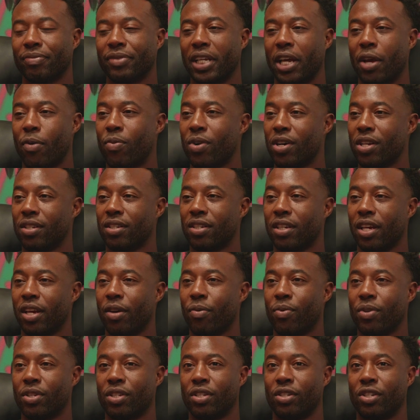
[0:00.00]
it
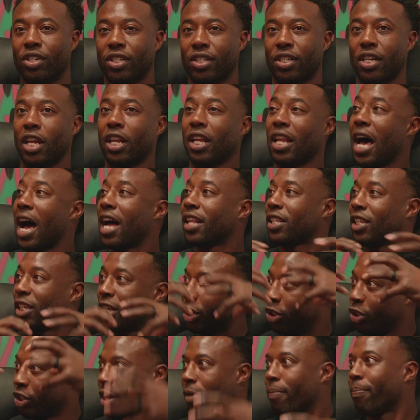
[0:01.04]
was just a lot
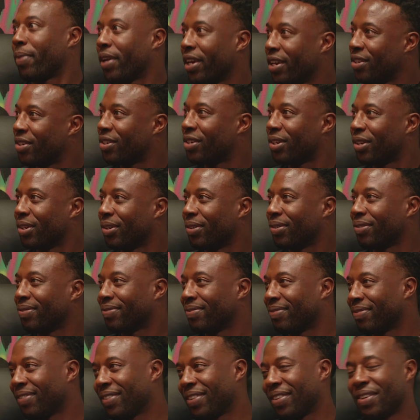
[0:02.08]
to jump into.
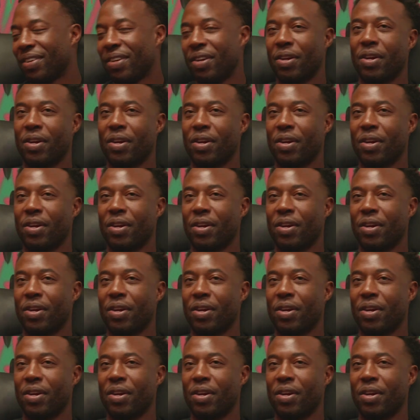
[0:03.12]
Yeah.